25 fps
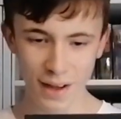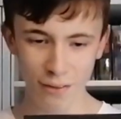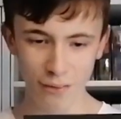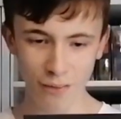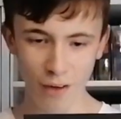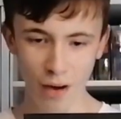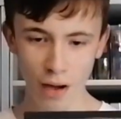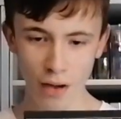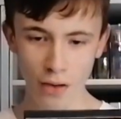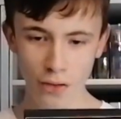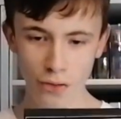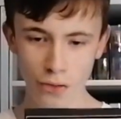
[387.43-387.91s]

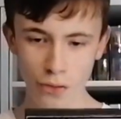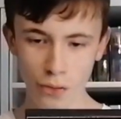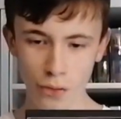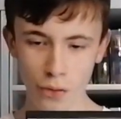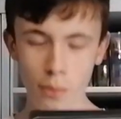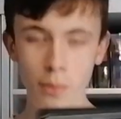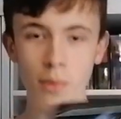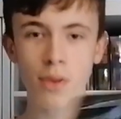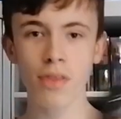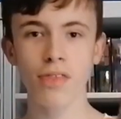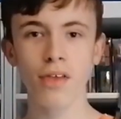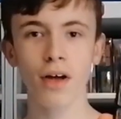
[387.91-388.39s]

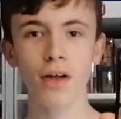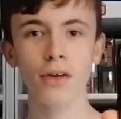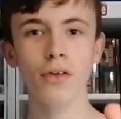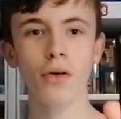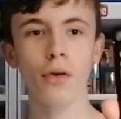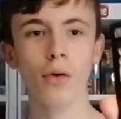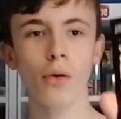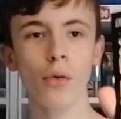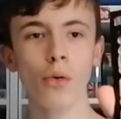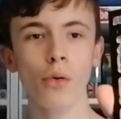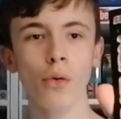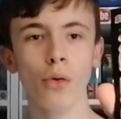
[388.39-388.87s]
Firestorm
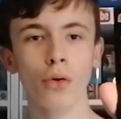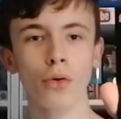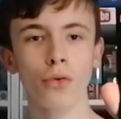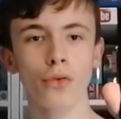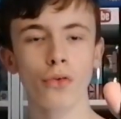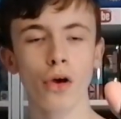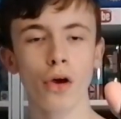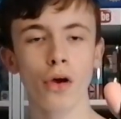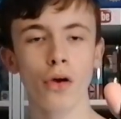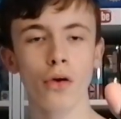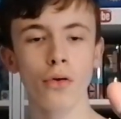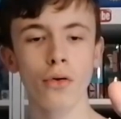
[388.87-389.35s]
Thunderhawk
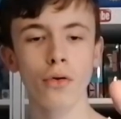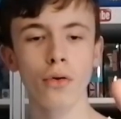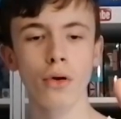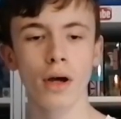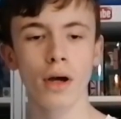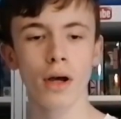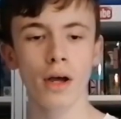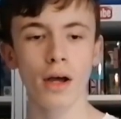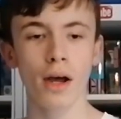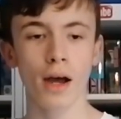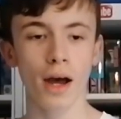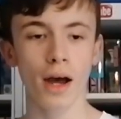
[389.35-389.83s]
2.
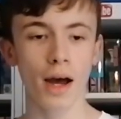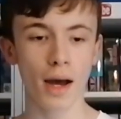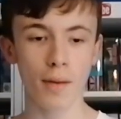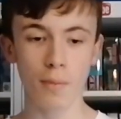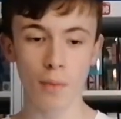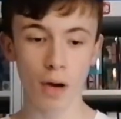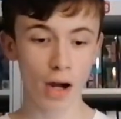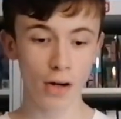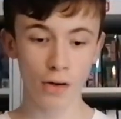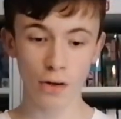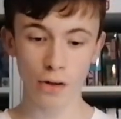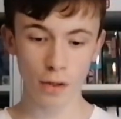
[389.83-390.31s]
I
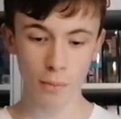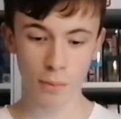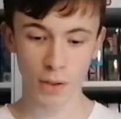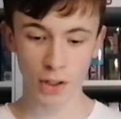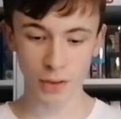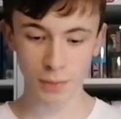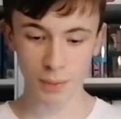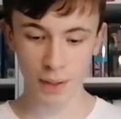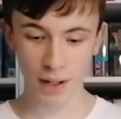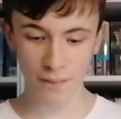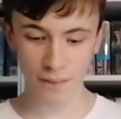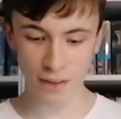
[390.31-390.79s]
don't know
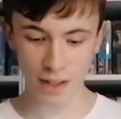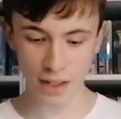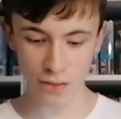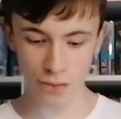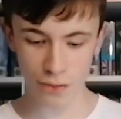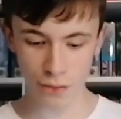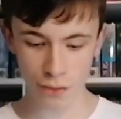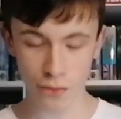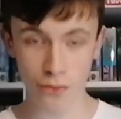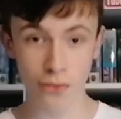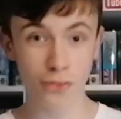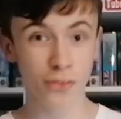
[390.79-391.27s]
much about these
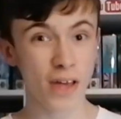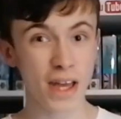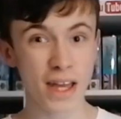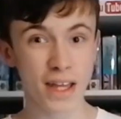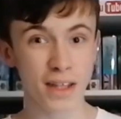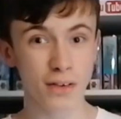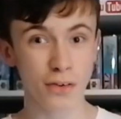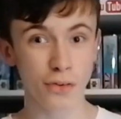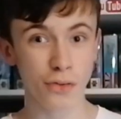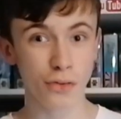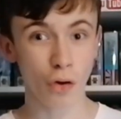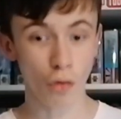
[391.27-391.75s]
because
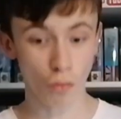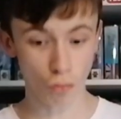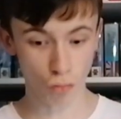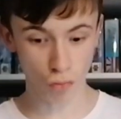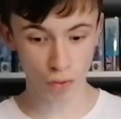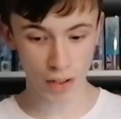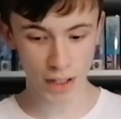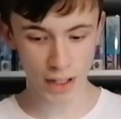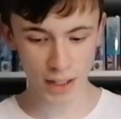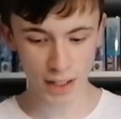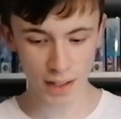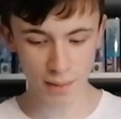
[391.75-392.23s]
Sega's not
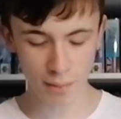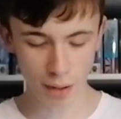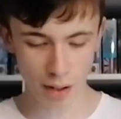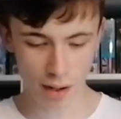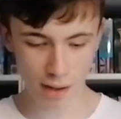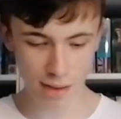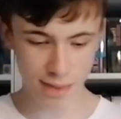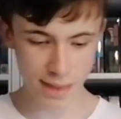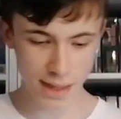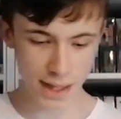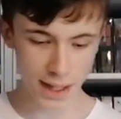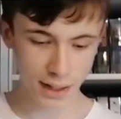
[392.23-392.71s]
really
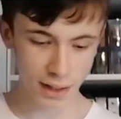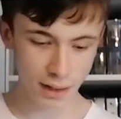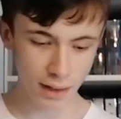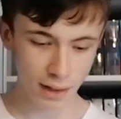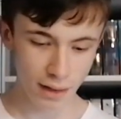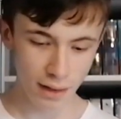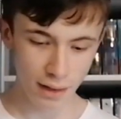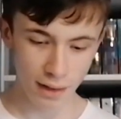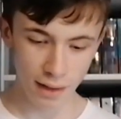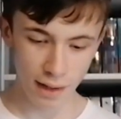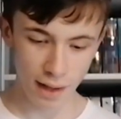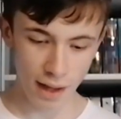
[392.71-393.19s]
my thing.
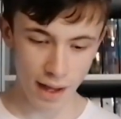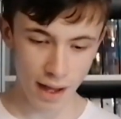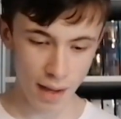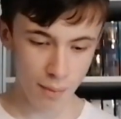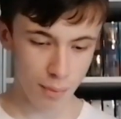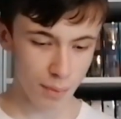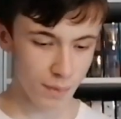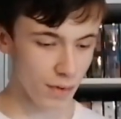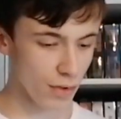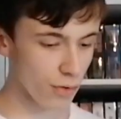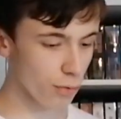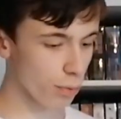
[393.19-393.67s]

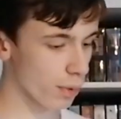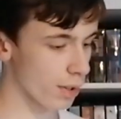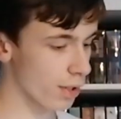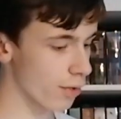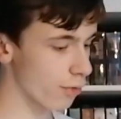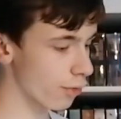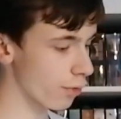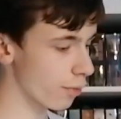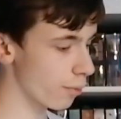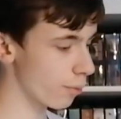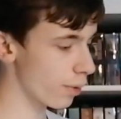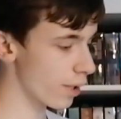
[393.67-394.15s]
But this one
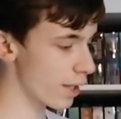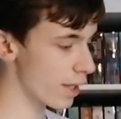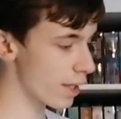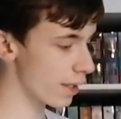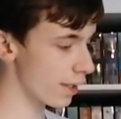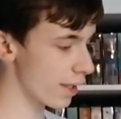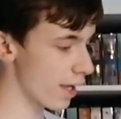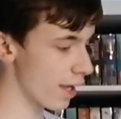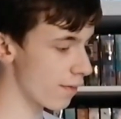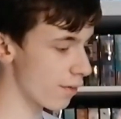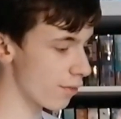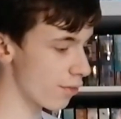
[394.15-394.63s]
is complete
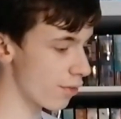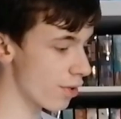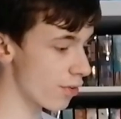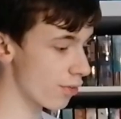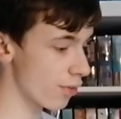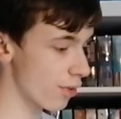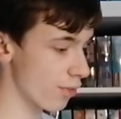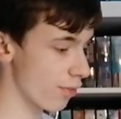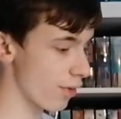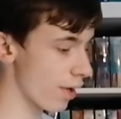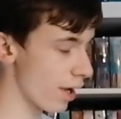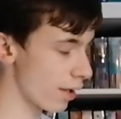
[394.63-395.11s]
again. The
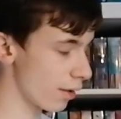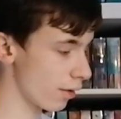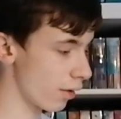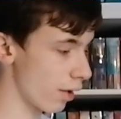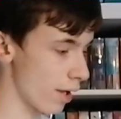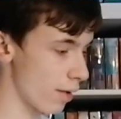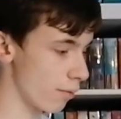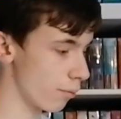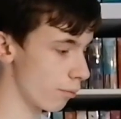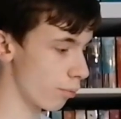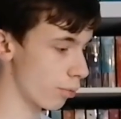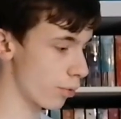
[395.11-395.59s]
disc is
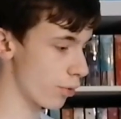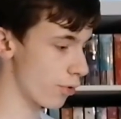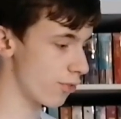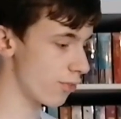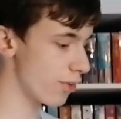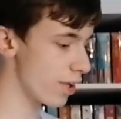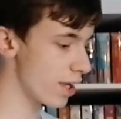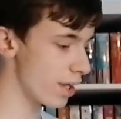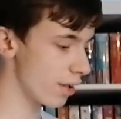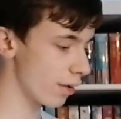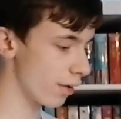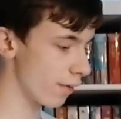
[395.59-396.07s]
like
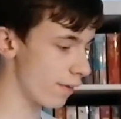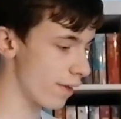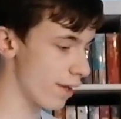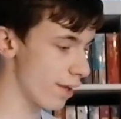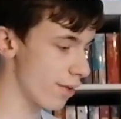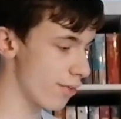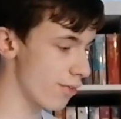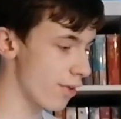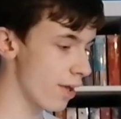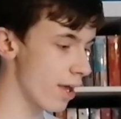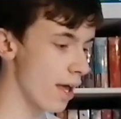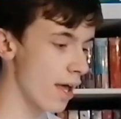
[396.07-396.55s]
pristine on
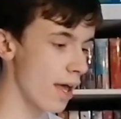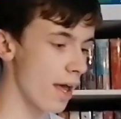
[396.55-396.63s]
this.